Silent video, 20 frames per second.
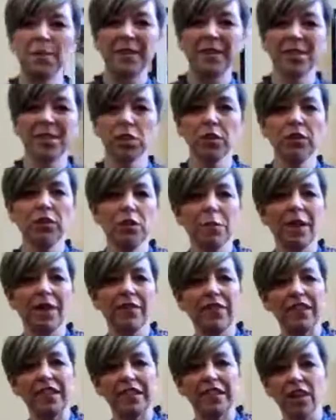We discovered that we
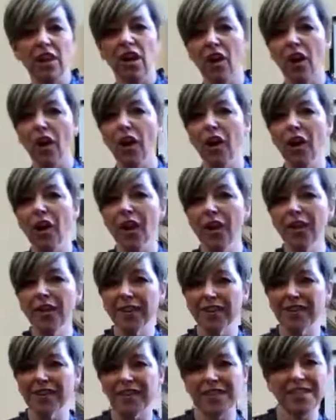have a little oh,
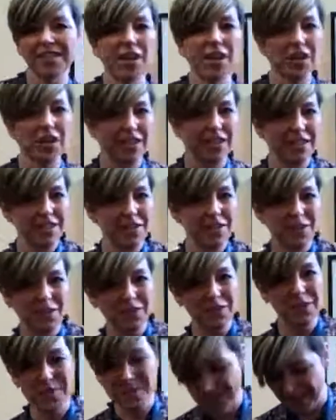oh at the start of this song,